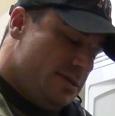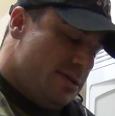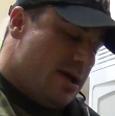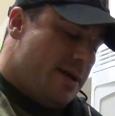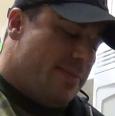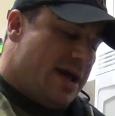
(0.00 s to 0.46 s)

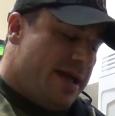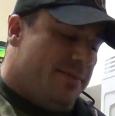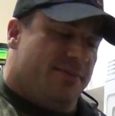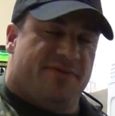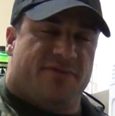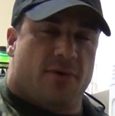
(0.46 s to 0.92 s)
I buy
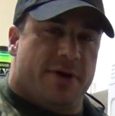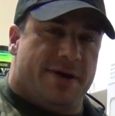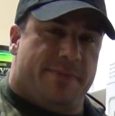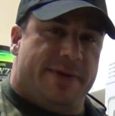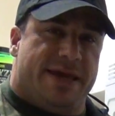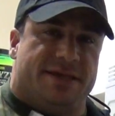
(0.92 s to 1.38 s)
them 4
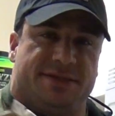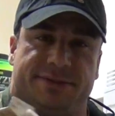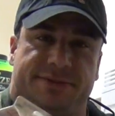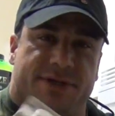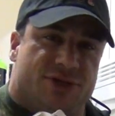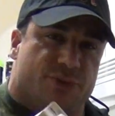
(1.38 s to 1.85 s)
at a
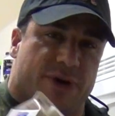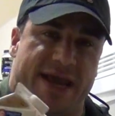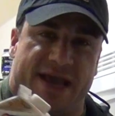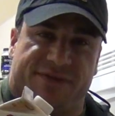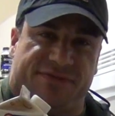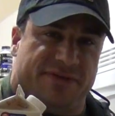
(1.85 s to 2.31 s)
piece. Each one
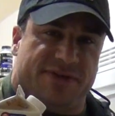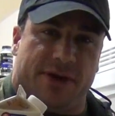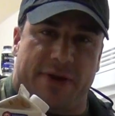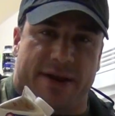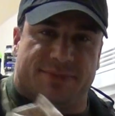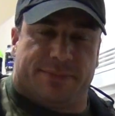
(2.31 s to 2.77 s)
has 50
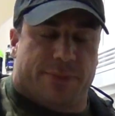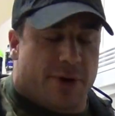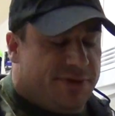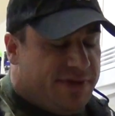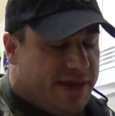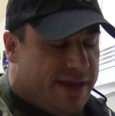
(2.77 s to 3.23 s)
grams of
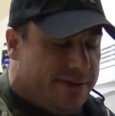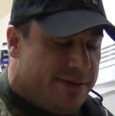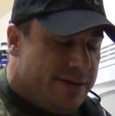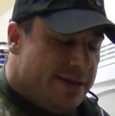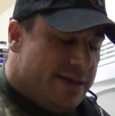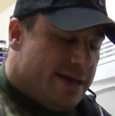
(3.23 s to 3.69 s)
protein.